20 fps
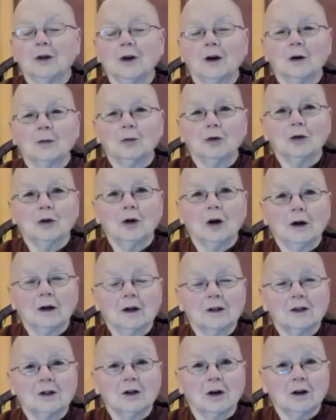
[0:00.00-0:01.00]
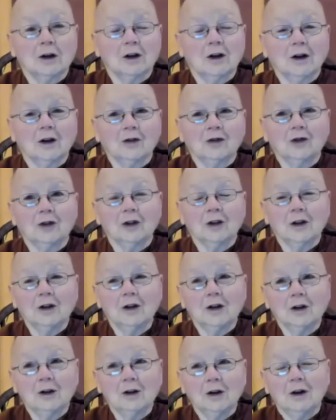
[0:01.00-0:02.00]
per night is not enough and they
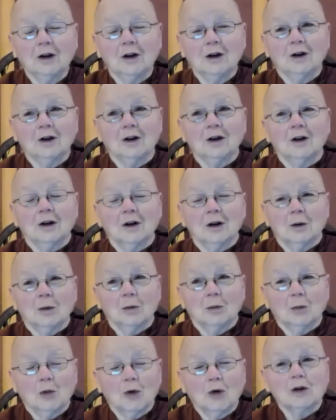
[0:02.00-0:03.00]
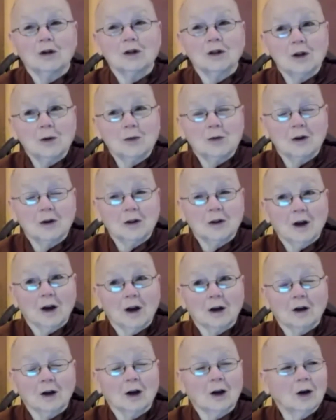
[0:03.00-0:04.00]
need more sleep than
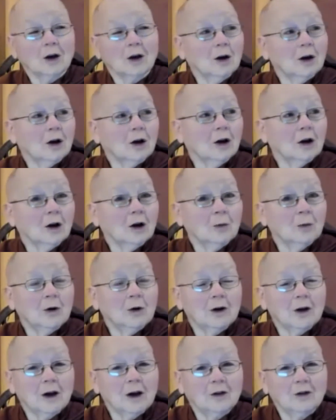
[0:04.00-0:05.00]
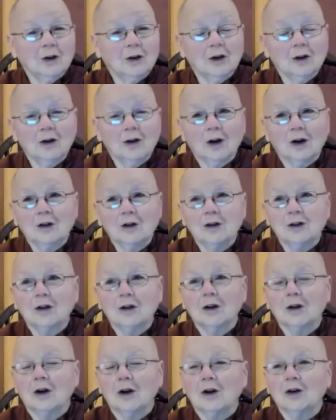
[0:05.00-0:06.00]
that. But having an idea
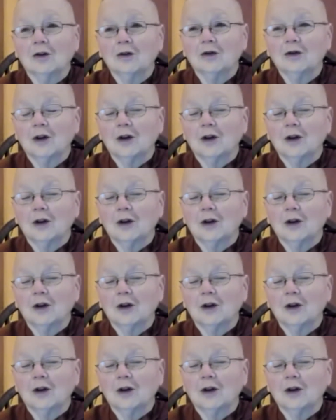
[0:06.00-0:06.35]
of